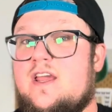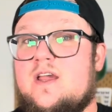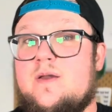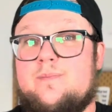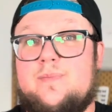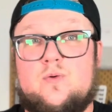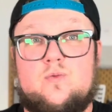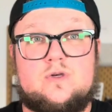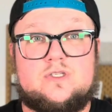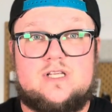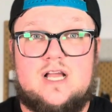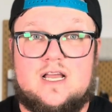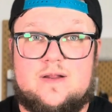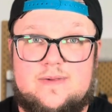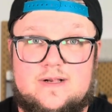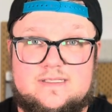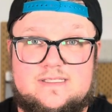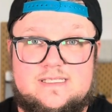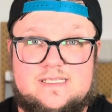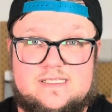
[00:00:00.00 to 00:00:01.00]
But we're talking
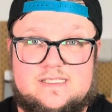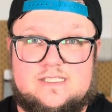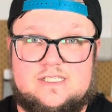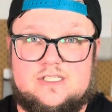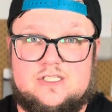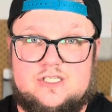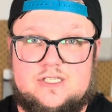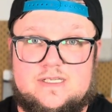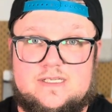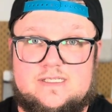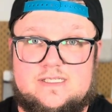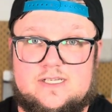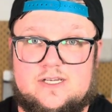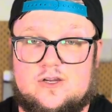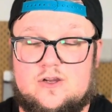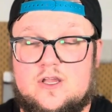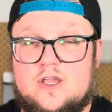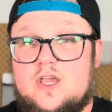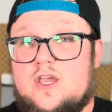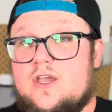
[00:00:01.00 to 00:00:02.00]
about TCGs
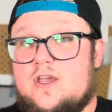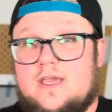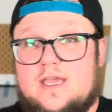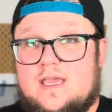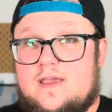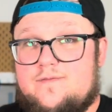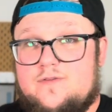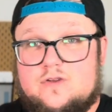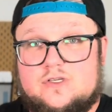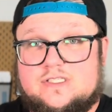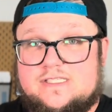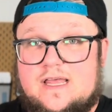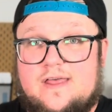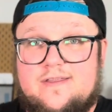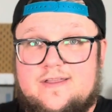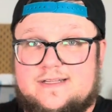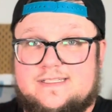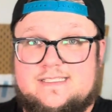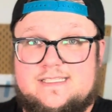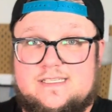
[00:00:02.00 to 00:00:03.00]
here. If you're
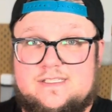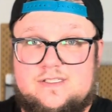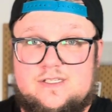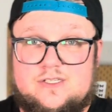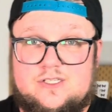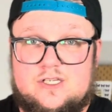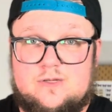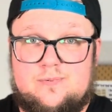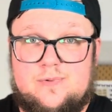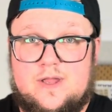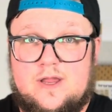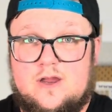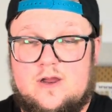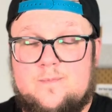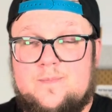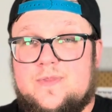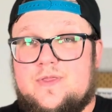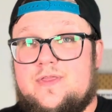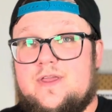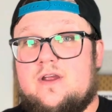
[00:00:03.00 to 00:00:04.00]
selling on TCG
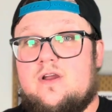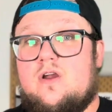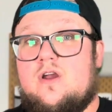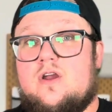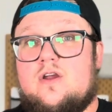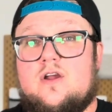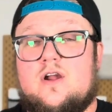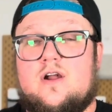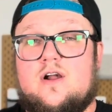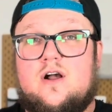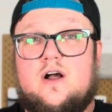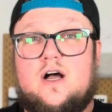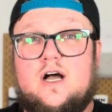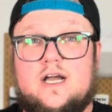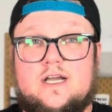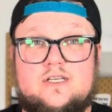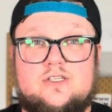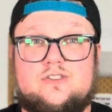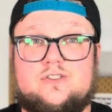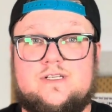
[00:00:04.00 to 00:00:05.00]
Player, there are
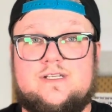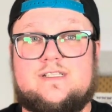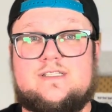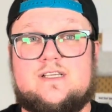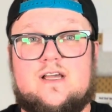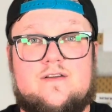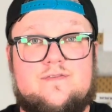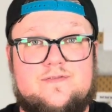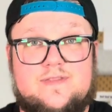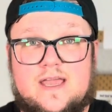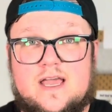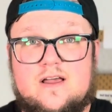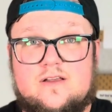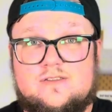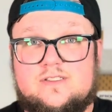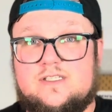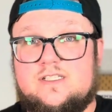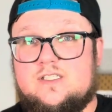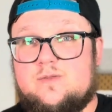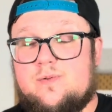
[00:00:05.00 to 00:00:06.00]
hundreds of
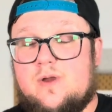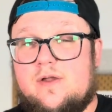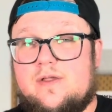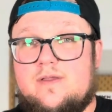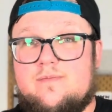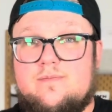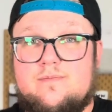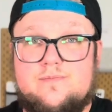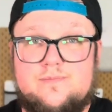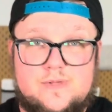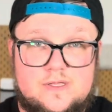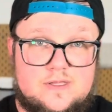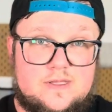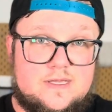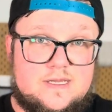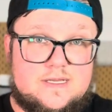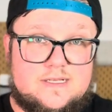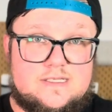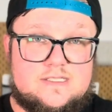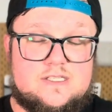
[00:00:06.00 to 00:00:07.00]
thousands, probably
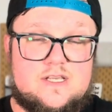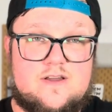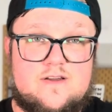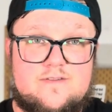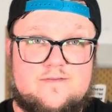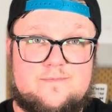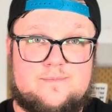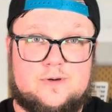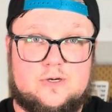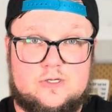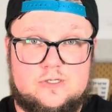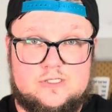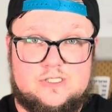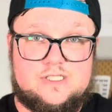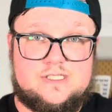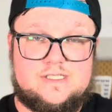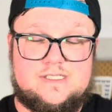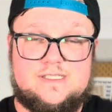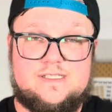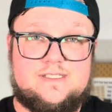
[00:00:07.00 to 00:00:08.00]
millions of
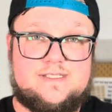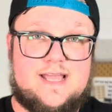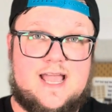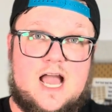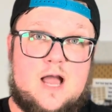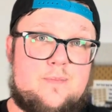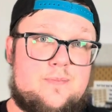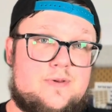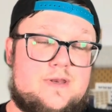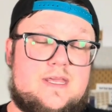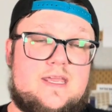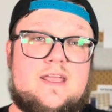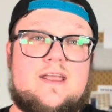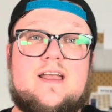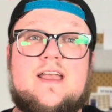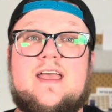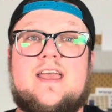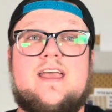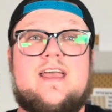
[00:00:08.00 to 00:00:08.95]
purchases happening